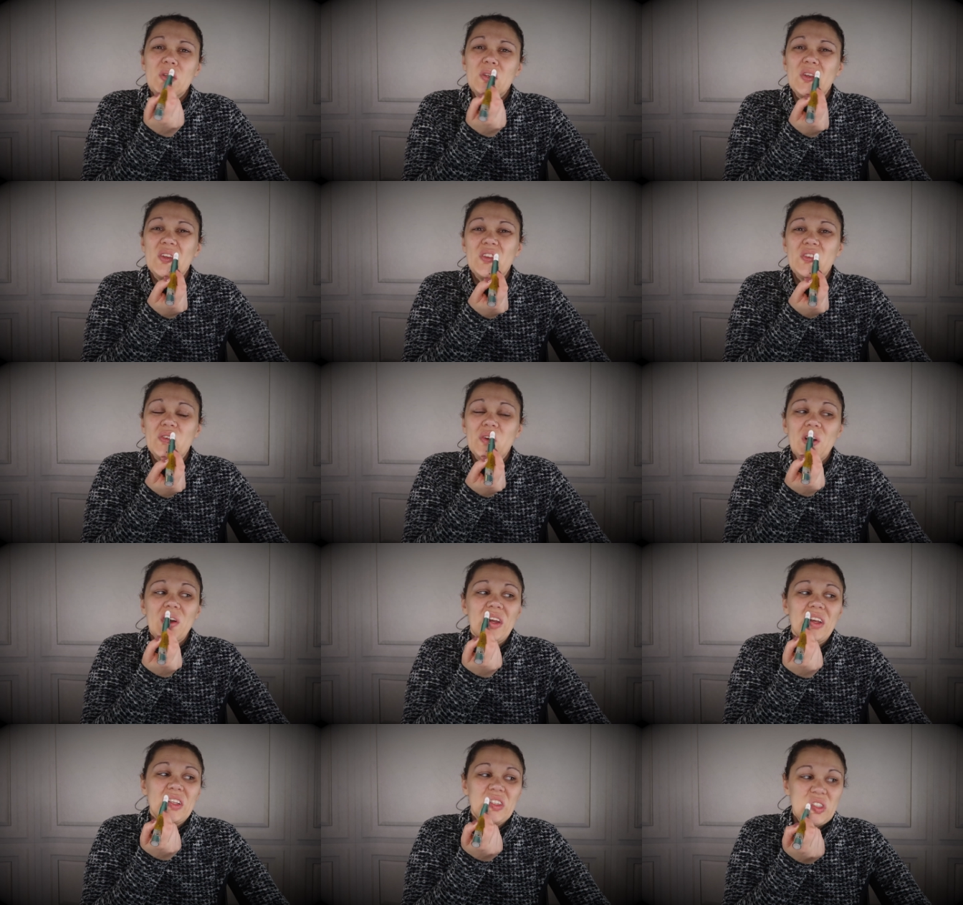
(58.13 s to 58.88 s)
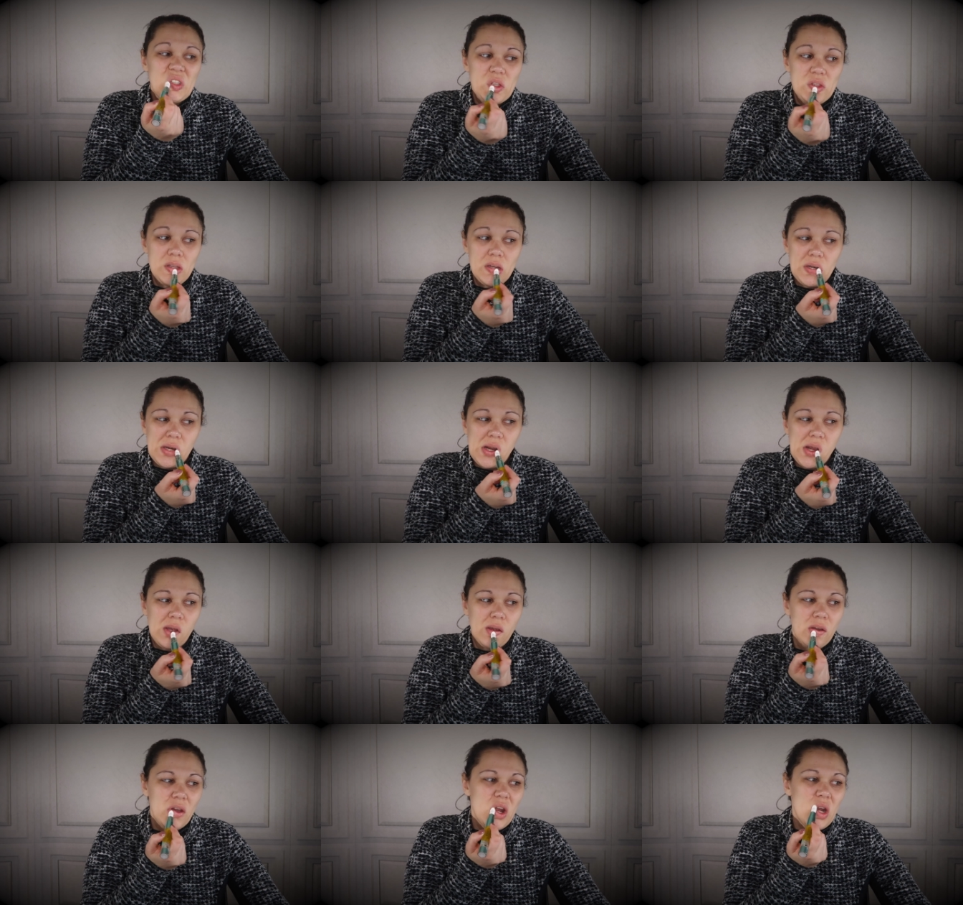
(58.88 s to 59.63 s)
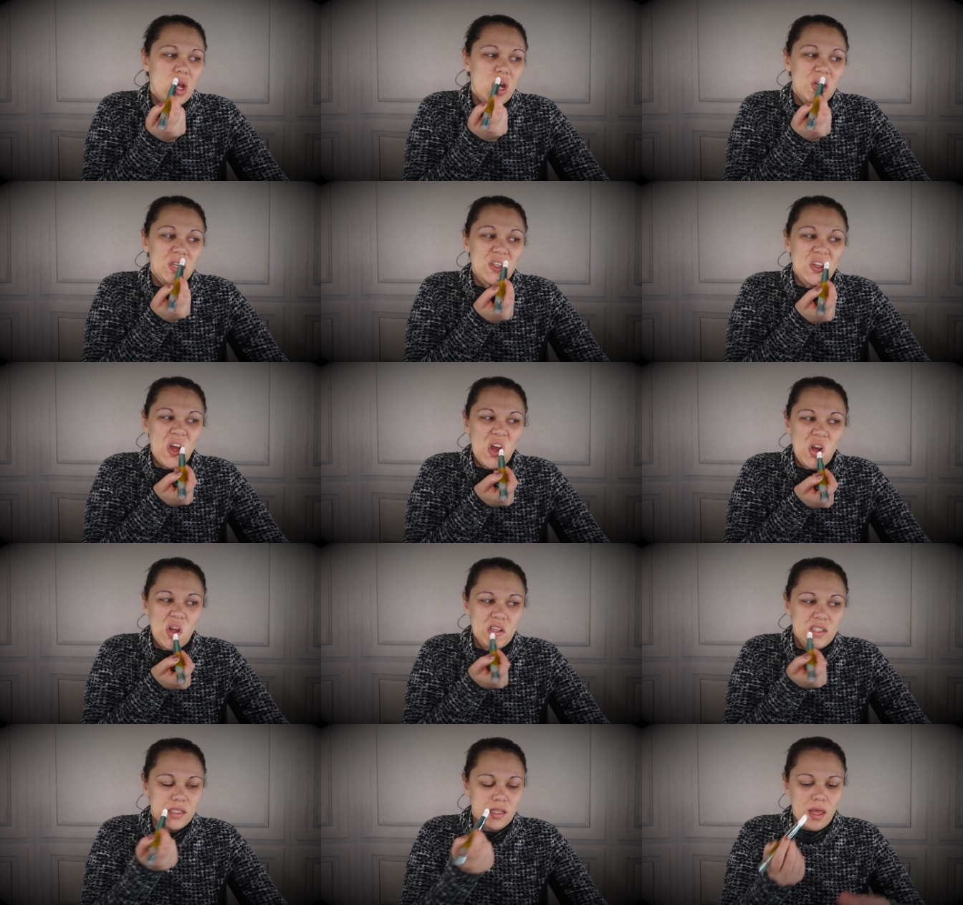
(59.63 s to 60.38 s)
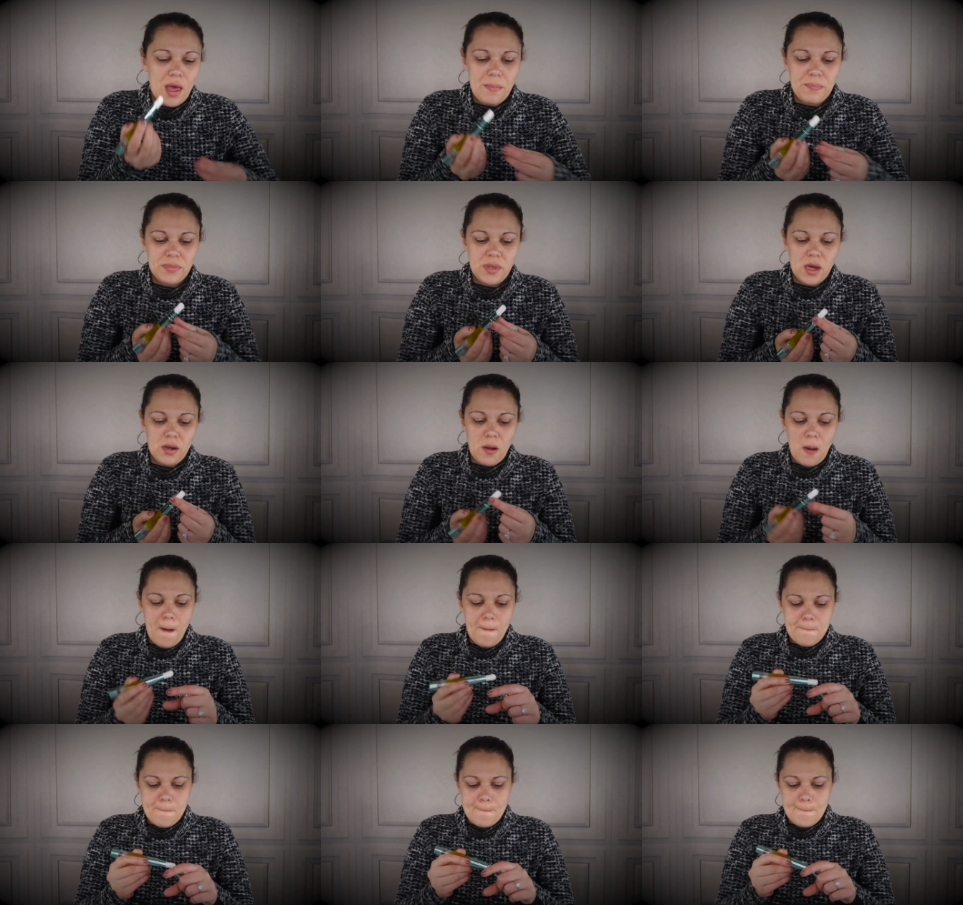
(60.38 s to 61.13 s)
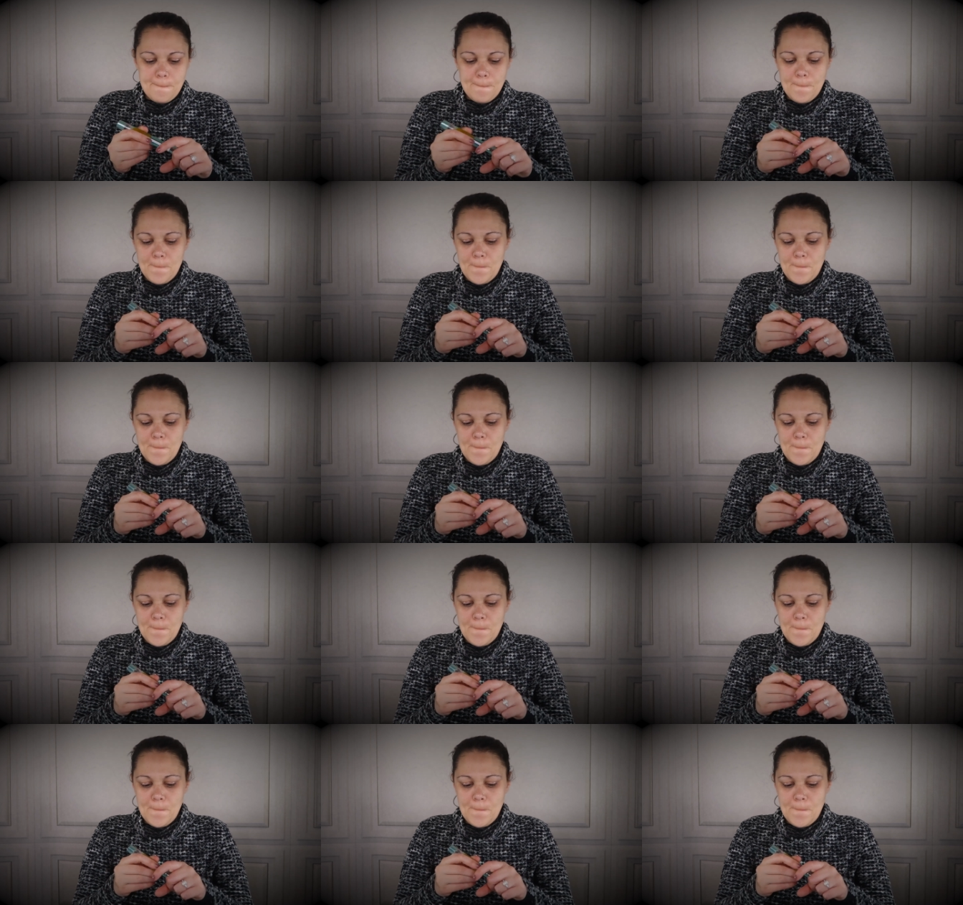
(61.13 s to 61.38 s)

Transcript: so it's very soothing and I just kind of slap that on.